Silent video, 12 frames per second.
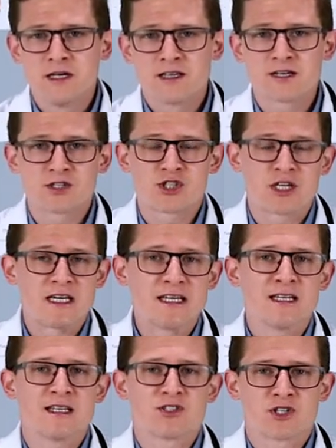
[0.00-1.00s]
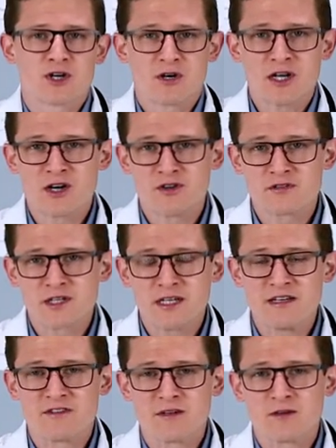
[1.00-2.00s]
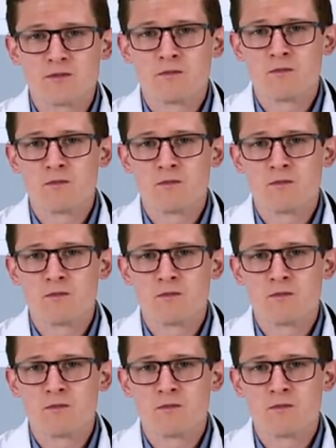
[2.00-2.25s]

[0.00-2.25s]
Their skin is turning over even